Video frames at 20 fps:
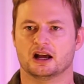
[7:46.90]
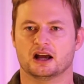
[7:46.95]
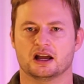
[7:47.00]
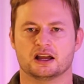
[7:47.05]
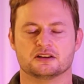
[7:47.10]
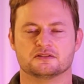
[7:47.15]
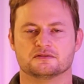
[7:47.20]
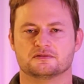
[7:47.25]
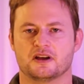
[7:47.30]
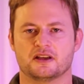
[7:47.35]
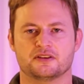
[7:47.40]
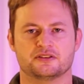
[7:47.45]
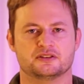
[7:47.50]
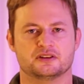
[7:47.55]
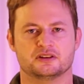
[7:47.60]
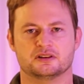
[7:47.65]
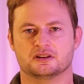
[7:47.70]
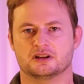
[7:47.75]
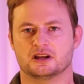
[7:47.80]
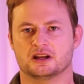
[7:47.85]
invest
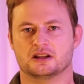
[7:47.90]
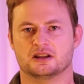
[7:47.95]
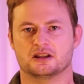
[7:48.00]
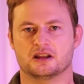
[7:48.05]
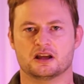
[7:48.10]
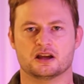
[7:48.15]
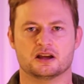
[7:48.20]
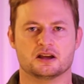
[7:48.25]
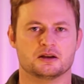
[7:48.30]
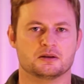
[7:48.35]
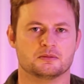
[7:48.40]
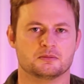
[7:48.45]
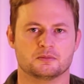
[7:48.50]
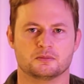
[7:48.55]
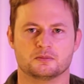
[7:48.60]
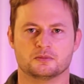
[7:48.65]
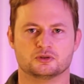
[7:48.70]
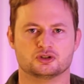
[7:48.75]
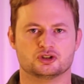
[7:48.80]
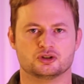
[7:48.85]
in their
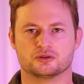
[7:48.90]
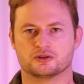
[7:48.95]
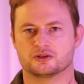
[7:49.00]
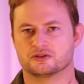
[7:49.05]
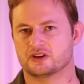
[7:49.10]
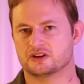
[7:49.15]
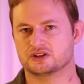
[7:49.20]
children's